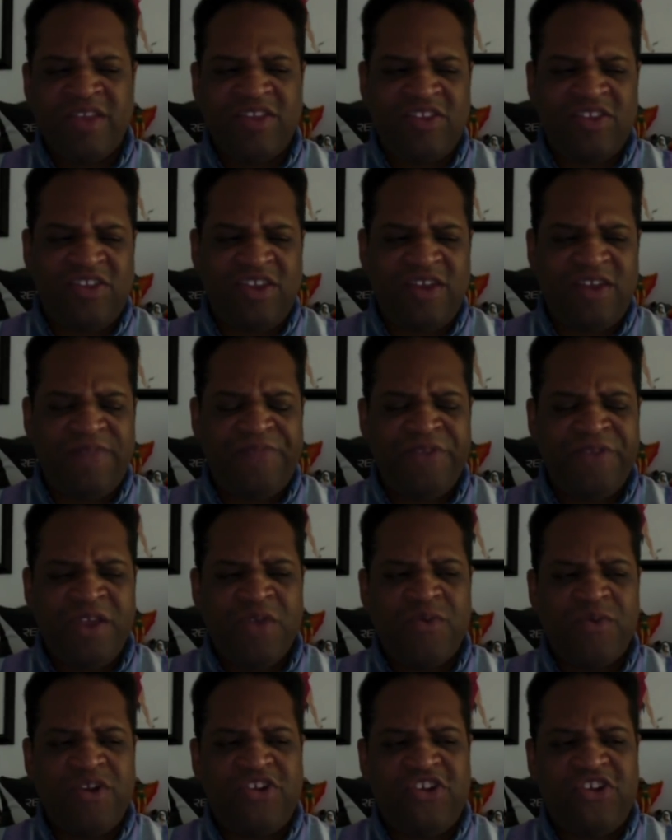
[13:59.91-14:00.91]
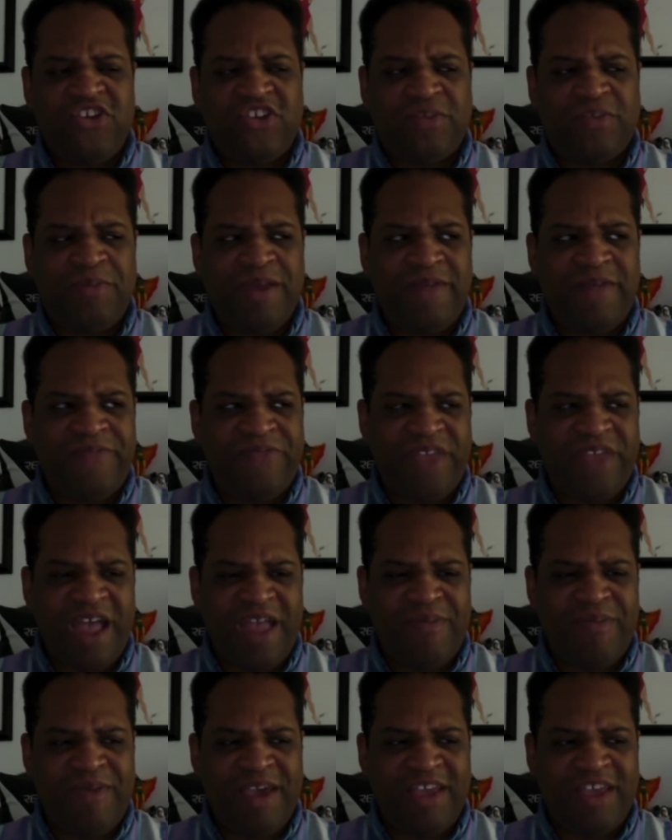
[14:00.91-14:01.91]
did when she spit in
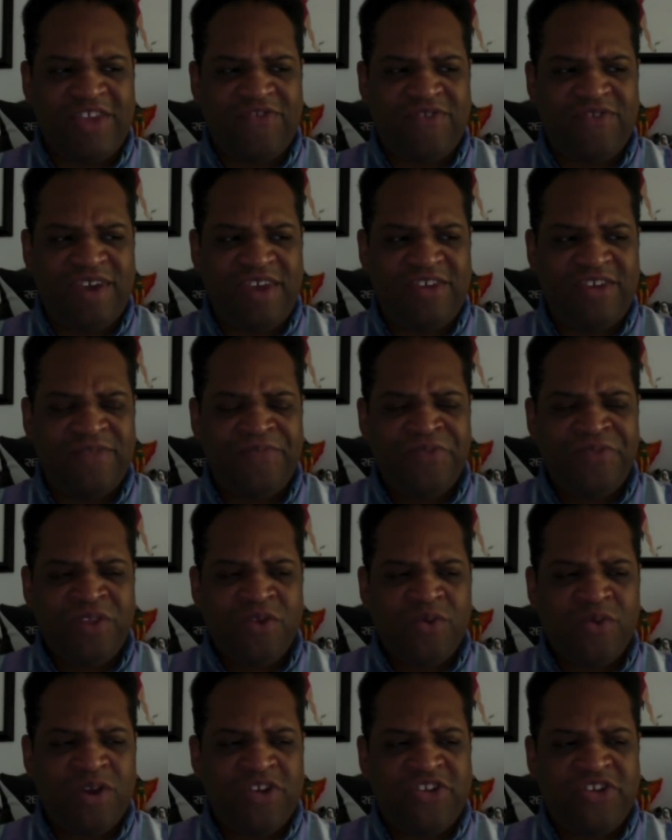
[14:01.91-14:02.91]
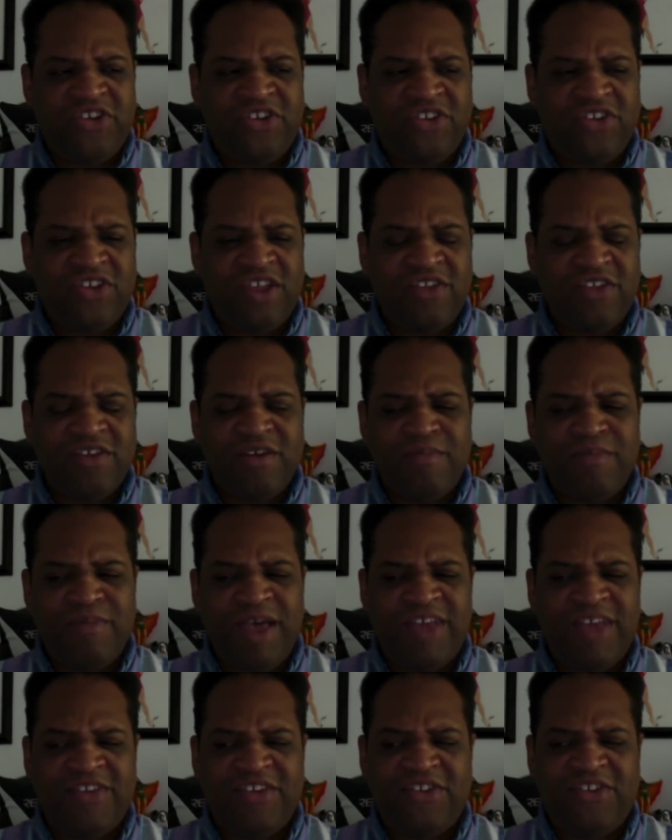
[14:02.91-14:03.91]
that man's face, was she sent a
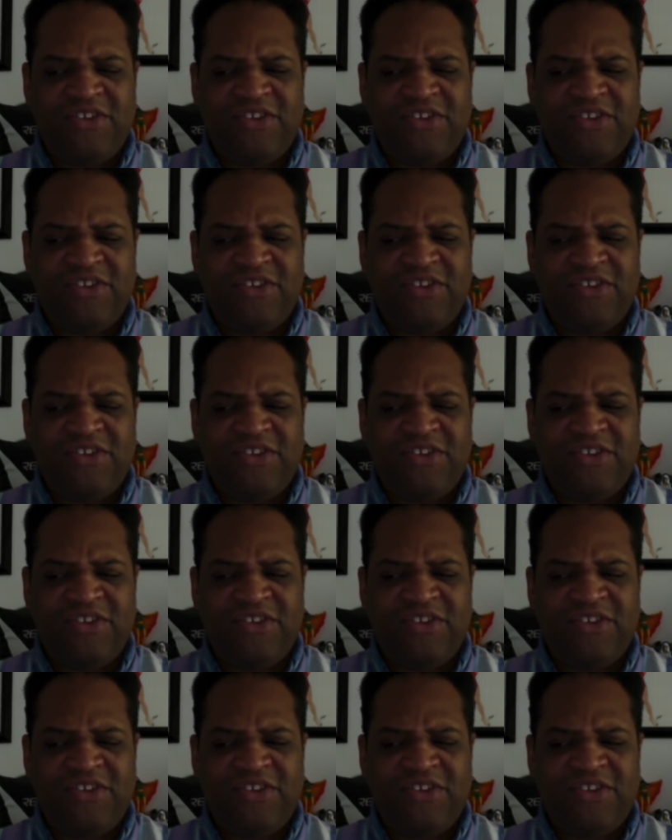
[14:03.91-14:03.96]
message